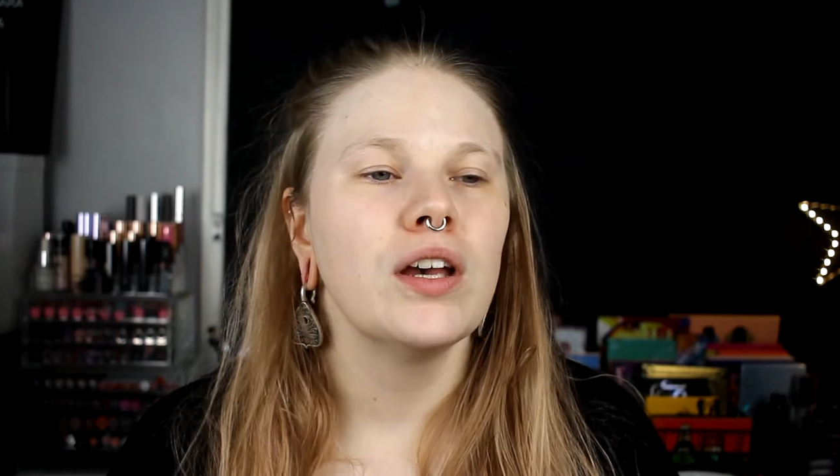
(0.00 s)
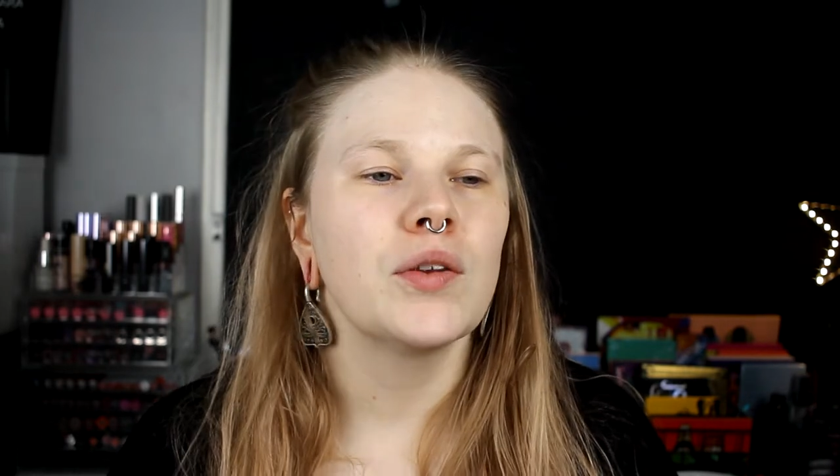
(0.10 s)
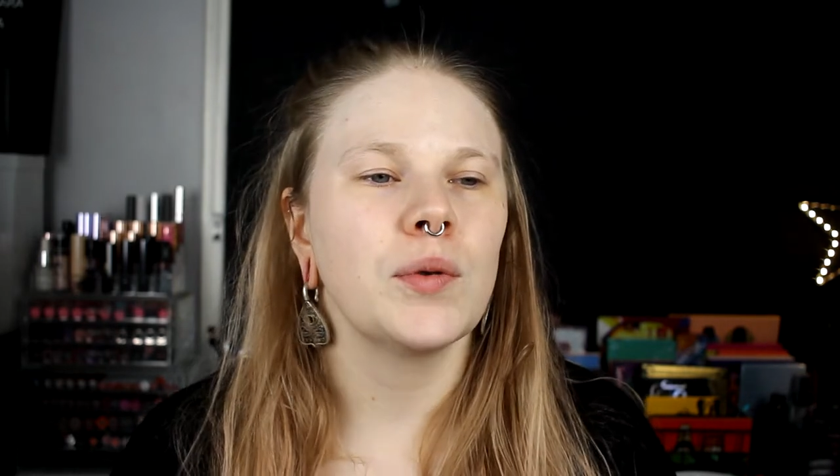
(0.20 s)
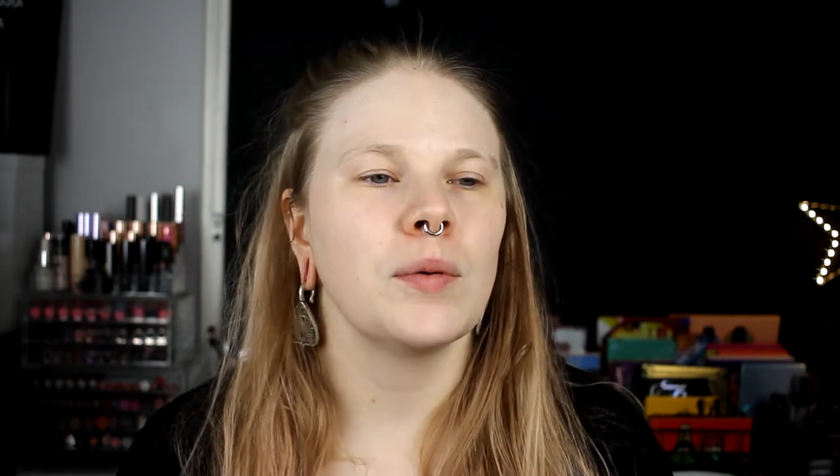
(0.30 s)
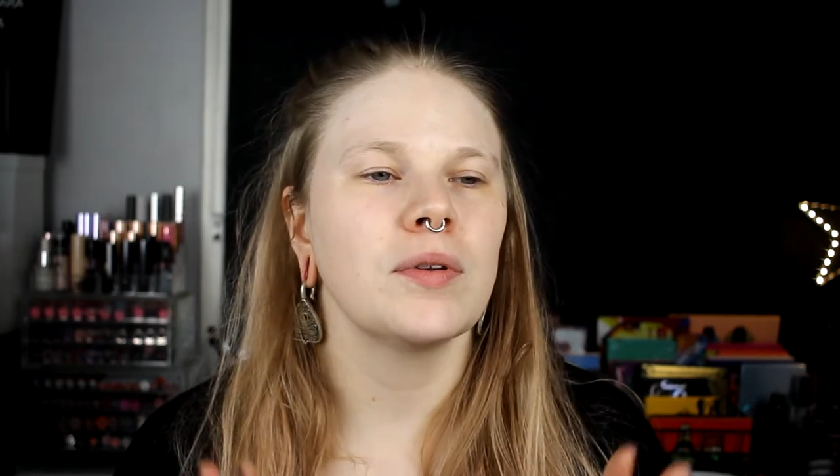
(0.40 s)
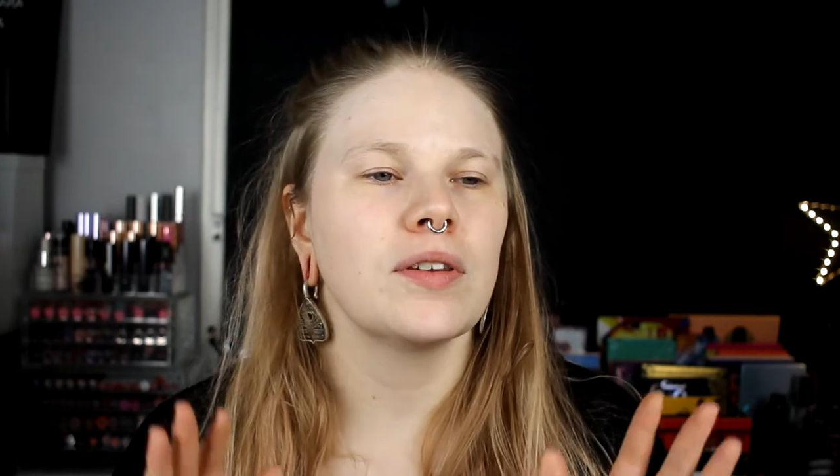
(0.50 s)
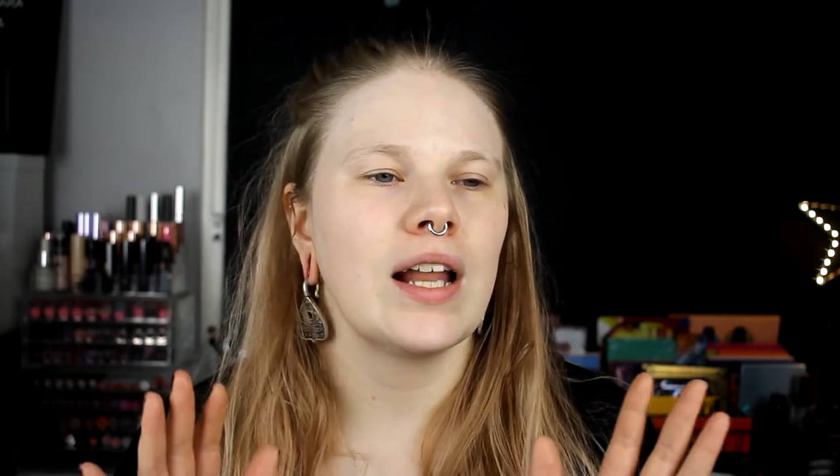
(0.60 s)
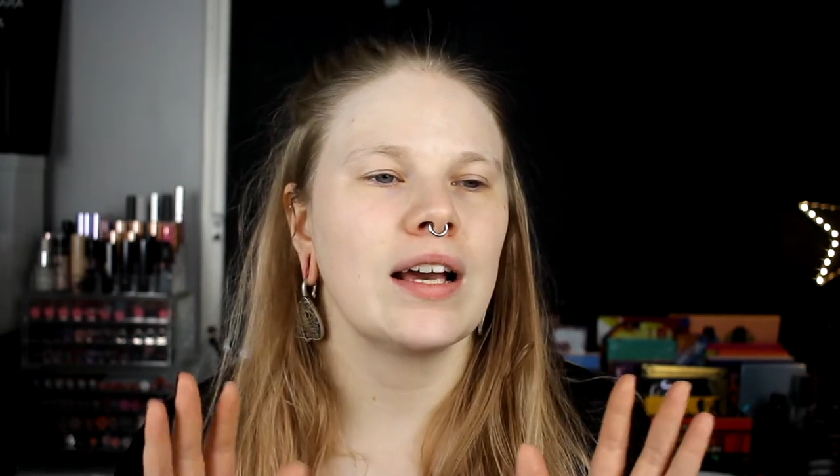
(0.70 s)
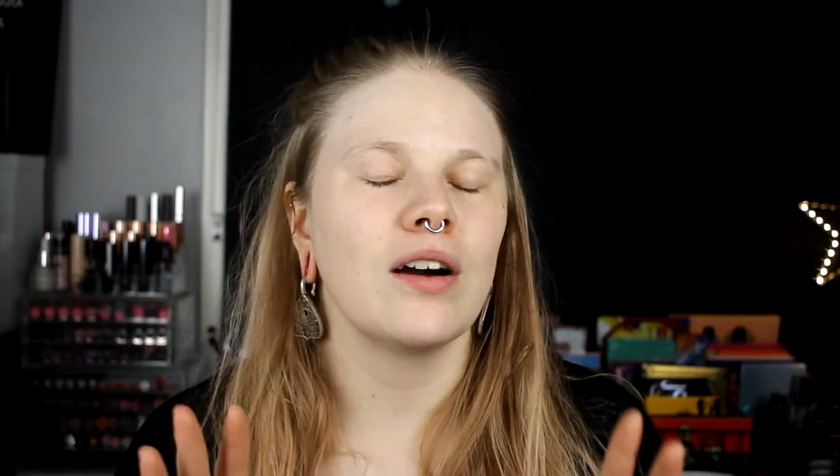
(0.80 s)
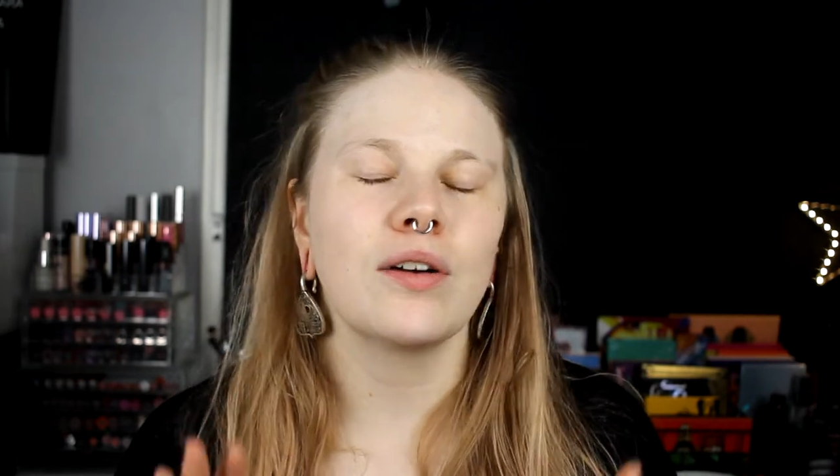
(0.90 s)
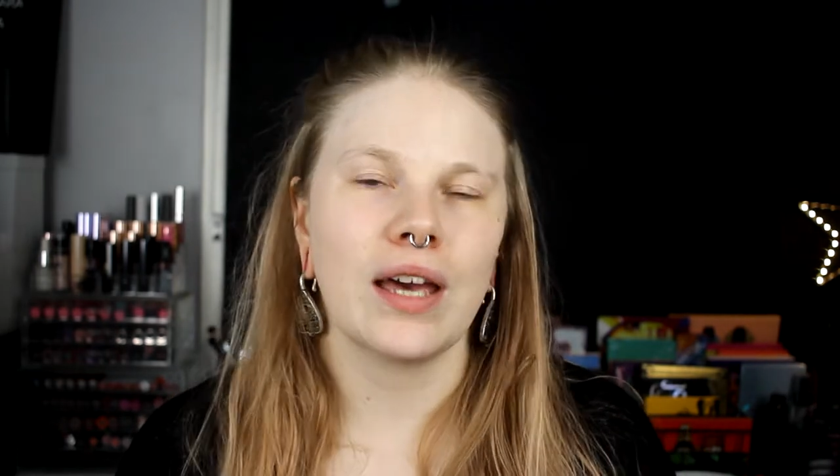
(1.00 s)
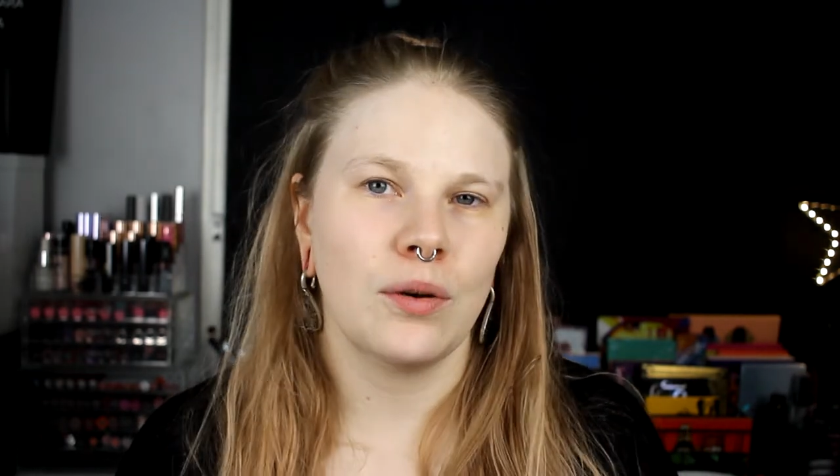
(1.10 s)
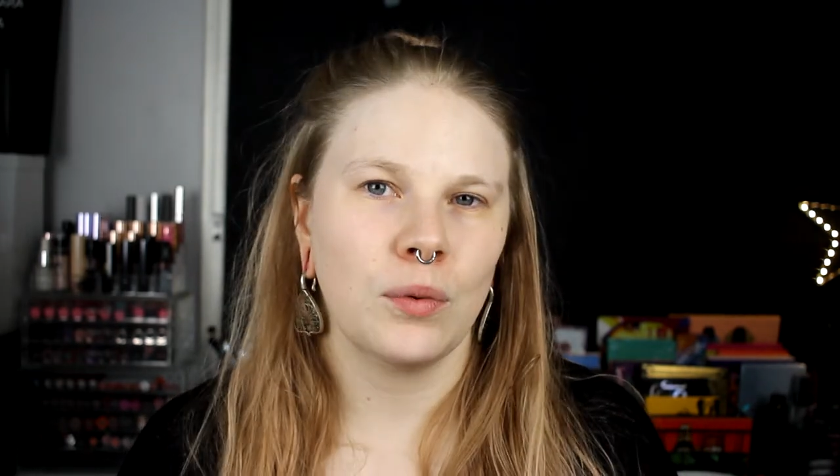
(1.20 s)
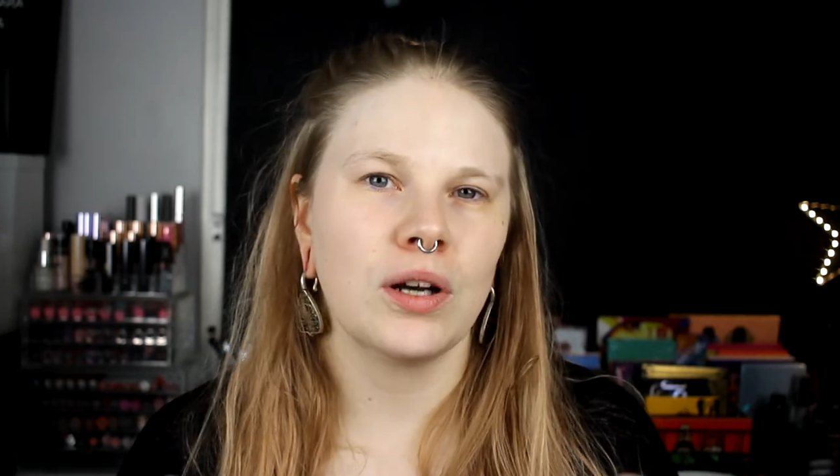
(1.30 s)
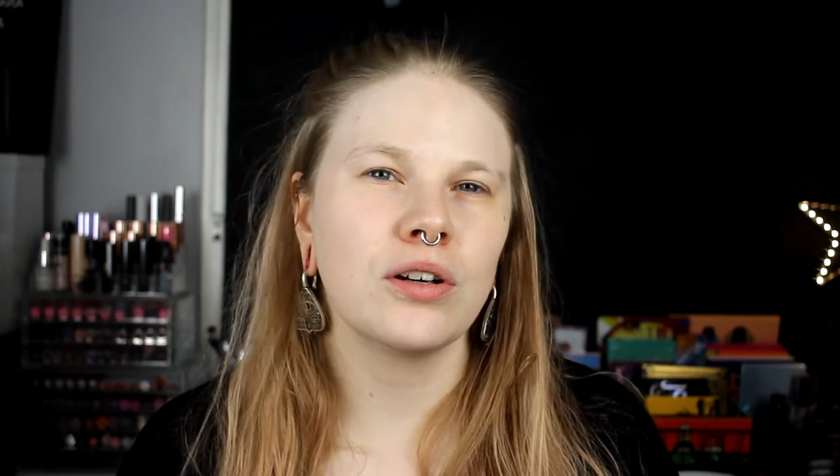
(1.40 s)
So it was like, okay,
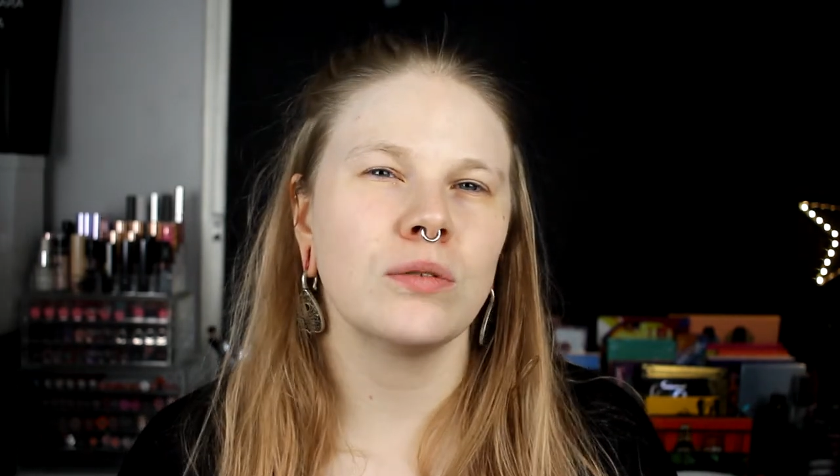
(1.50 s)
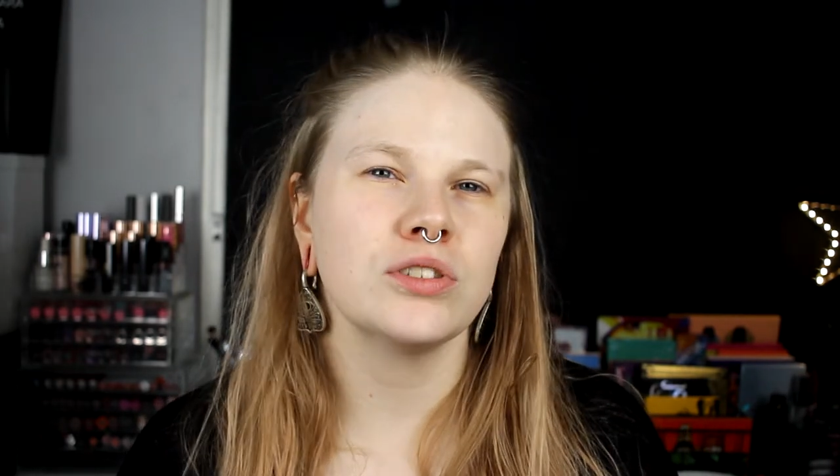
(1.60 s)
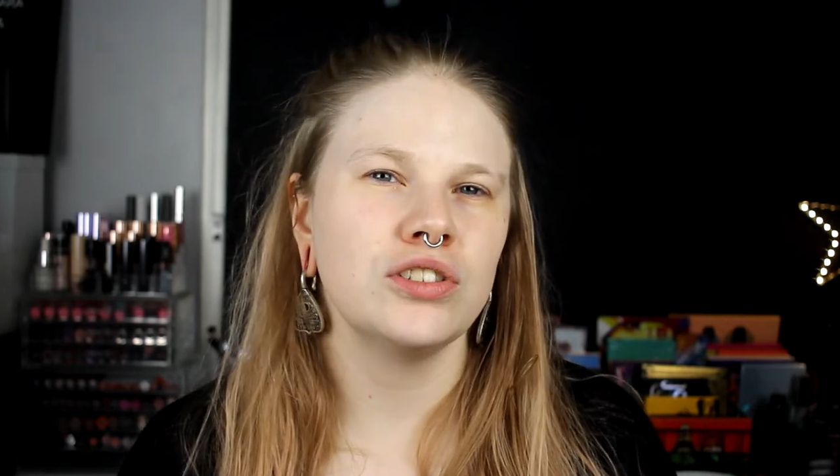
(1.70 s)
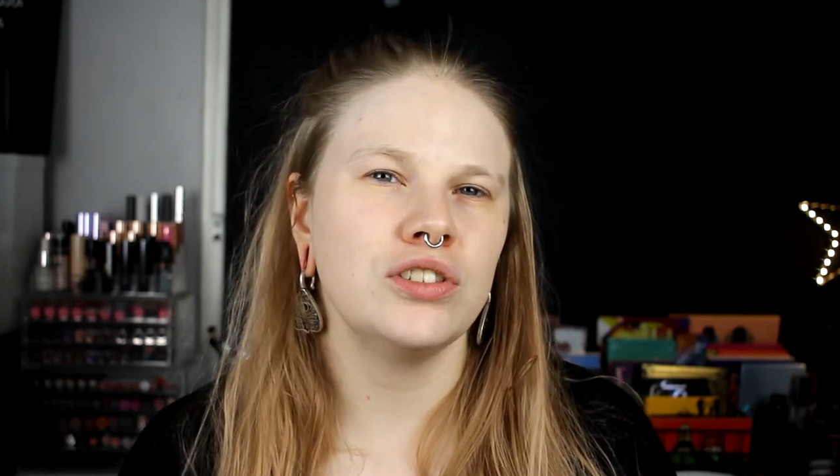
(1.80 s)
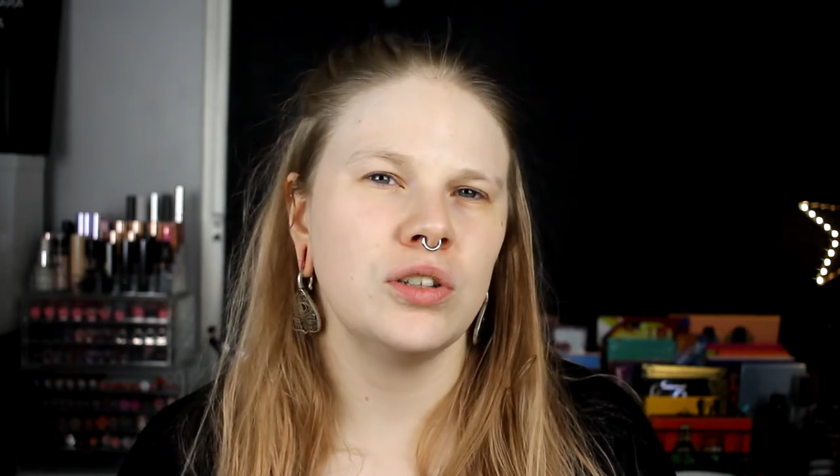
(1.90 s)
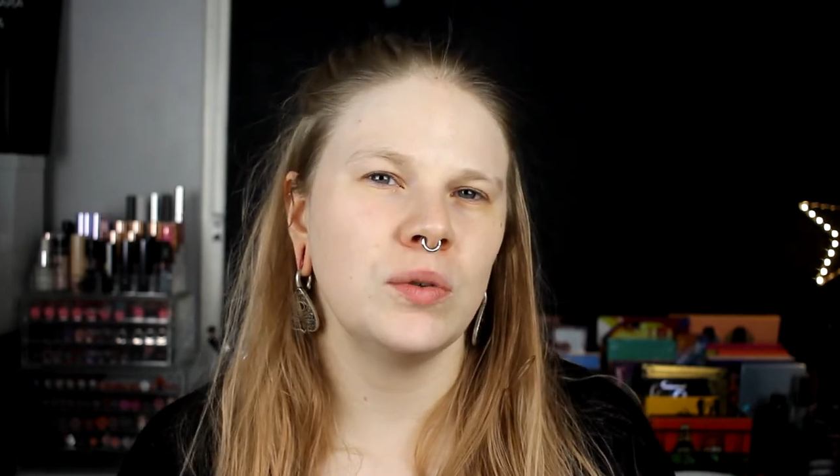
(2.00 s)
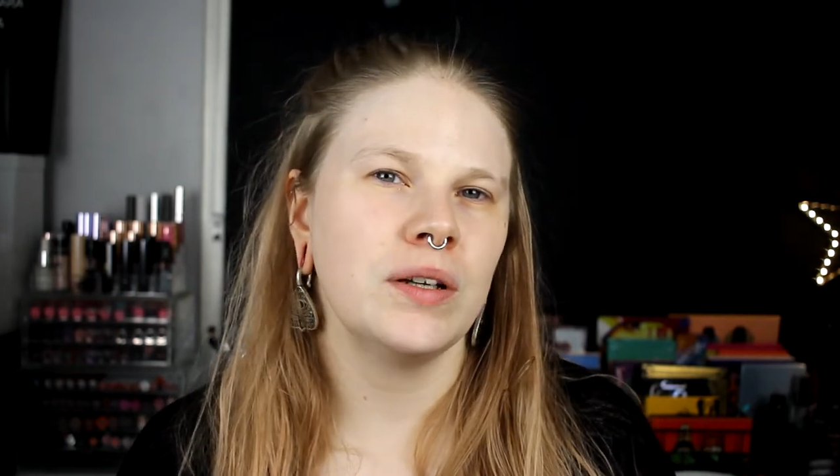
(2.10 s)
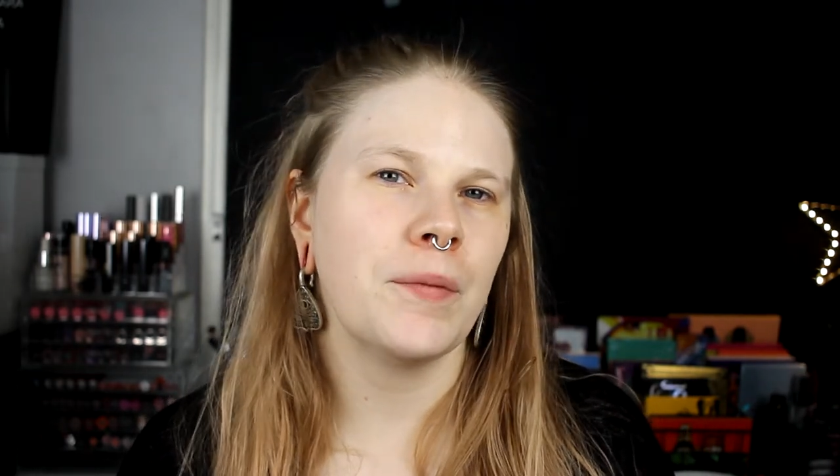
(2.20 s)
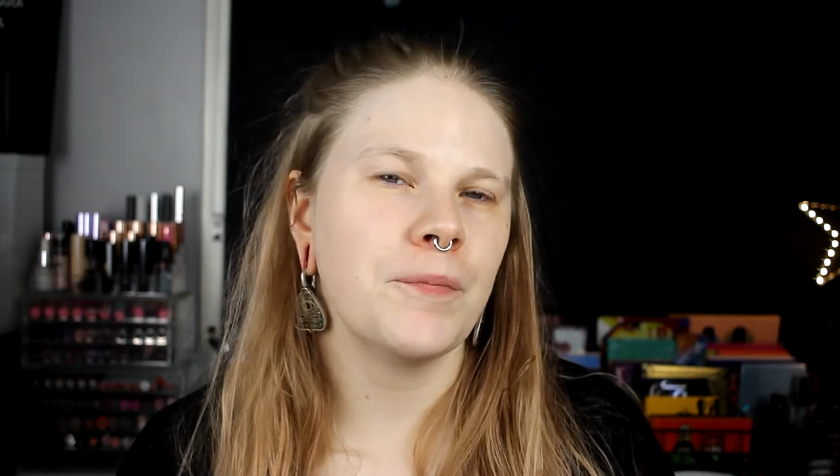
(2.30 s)
we're going to do